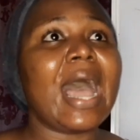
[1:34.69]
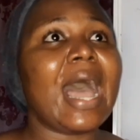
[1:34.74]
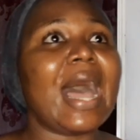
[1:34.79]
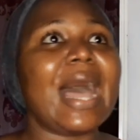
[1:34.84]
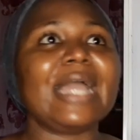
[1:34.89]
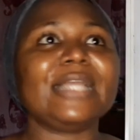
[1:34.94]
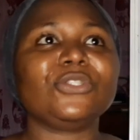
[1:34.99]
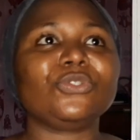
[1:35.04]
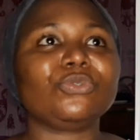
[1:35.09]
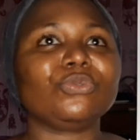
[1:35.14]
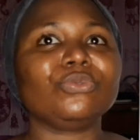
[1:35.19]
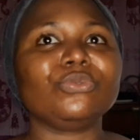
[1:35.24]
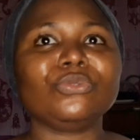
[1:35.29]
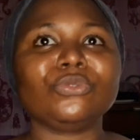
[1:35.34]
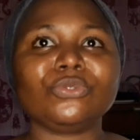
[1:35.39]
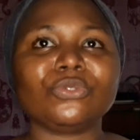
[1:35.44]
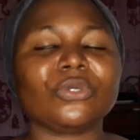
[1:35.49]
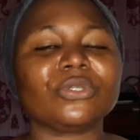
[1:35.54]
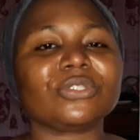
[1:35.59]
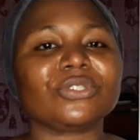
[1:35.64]
I do
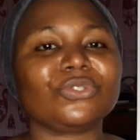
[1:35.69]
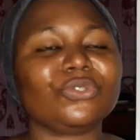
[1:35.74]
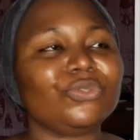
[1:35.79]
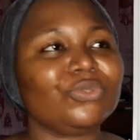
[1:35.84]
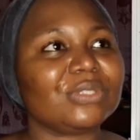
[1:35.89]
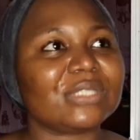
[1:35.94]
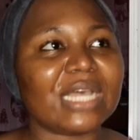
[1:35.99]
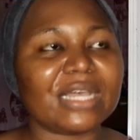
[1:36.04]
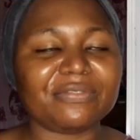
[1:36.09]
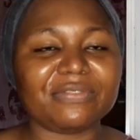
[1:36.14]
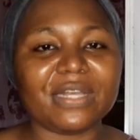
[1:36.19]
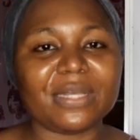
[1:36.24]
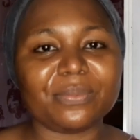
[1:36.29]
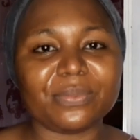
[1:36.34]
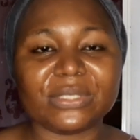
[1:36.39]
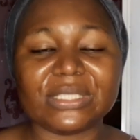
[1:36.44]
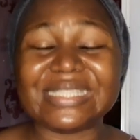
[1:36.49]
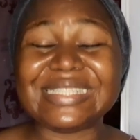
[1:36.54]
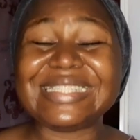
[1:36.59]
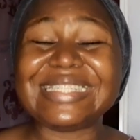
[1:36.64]
not use
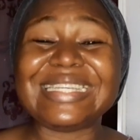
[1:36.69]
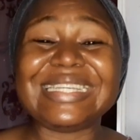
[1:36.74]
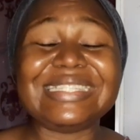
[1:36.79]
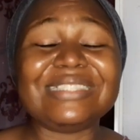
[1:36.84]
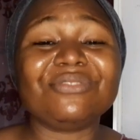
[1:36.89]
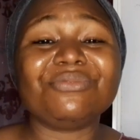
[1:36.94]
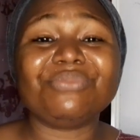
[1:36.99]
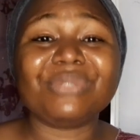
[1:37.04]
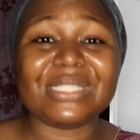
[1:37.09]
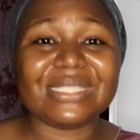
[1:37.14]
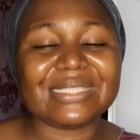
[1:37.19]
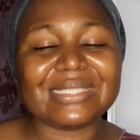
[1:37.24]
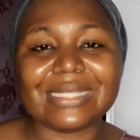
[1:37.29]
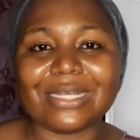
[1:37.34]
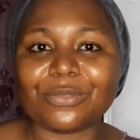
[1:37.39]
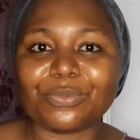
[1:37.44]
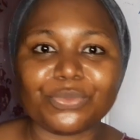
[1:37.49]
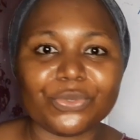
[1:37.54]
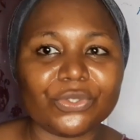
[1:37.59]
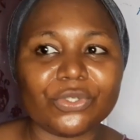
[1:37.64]
alpha-arbutin in rinsed
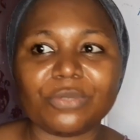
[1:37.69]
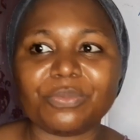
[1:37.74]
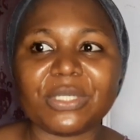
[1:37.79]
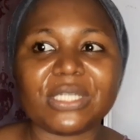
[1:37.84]
out product,